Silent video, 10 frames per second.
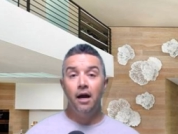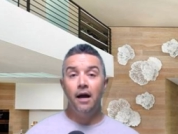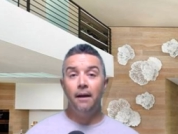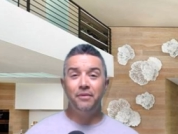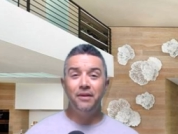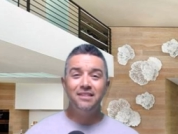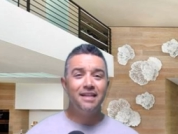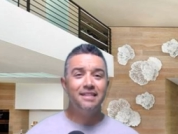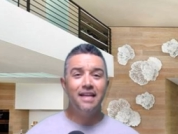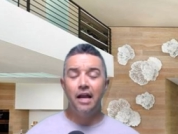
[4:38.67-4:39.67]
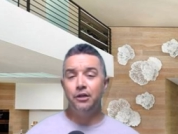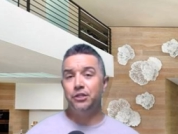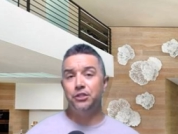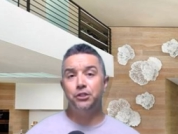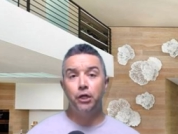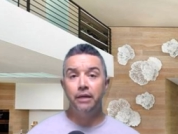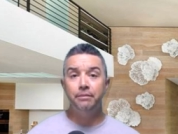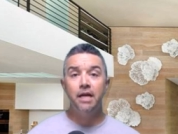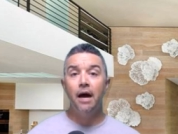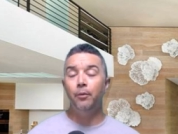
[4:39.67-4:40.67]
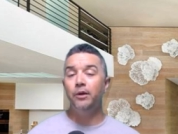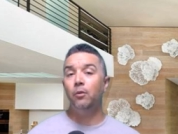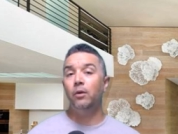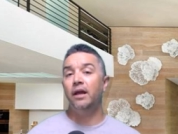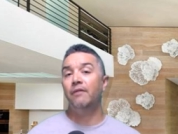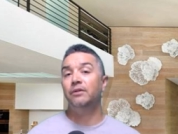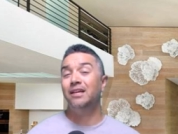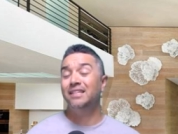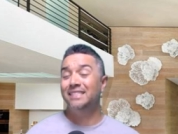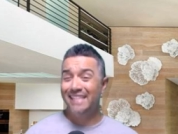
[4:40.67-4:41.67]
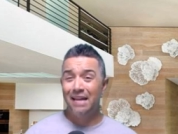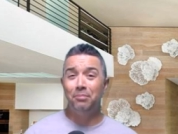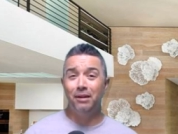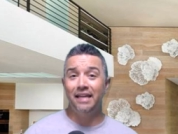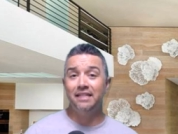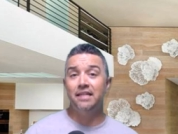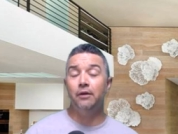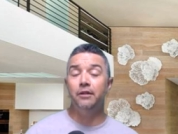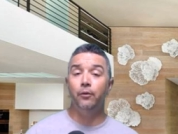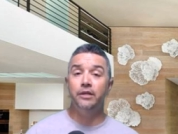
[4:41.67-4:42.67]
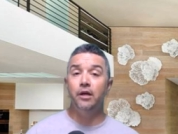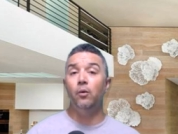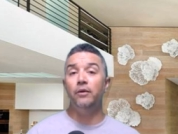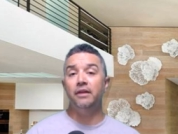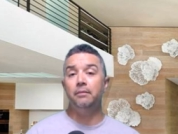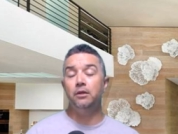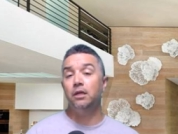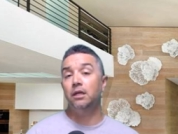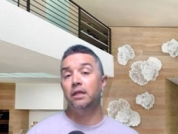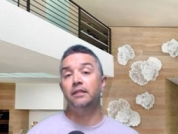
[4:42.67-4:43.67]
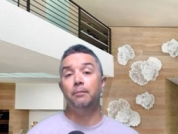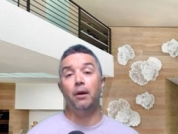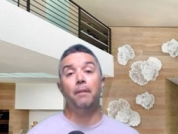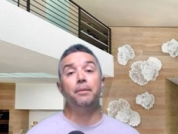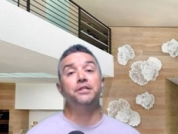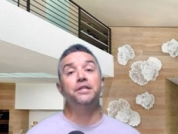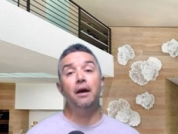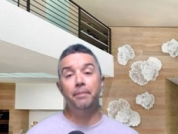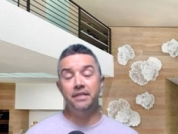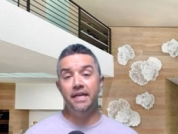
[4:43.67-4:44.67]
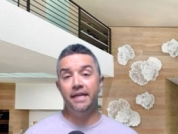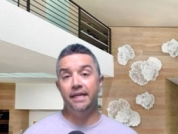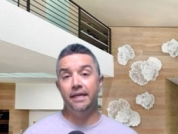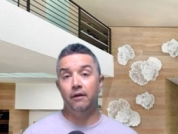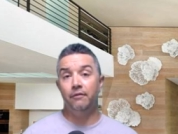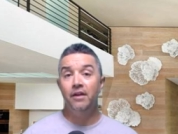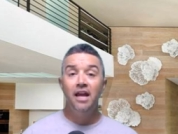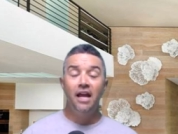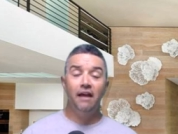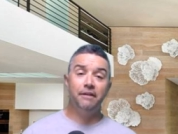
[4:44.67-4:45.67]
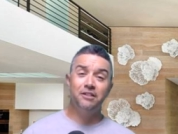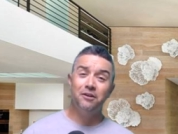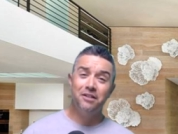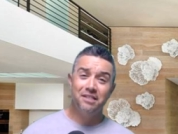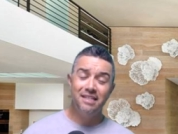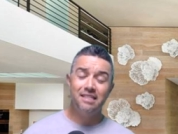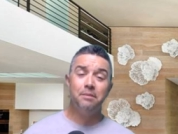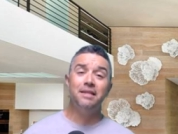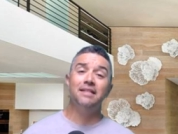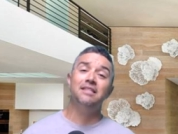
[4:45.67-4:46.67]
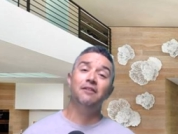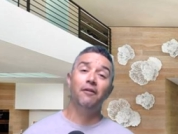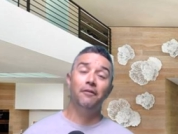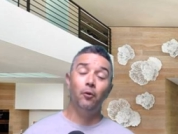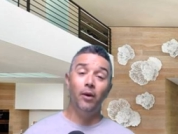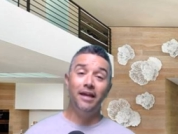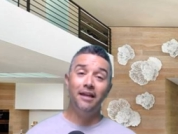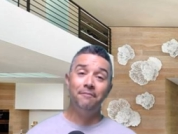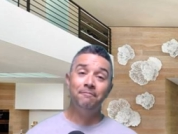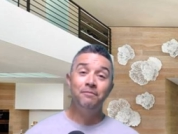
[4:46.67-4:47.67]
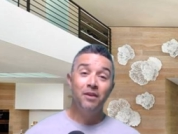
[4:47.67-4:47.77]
um, things like that are just trimmed up. We don't want to have a lot of dead plants out there. We don't want them to look like the property's not been taken care of. If they start to see some of that stuff on the way in,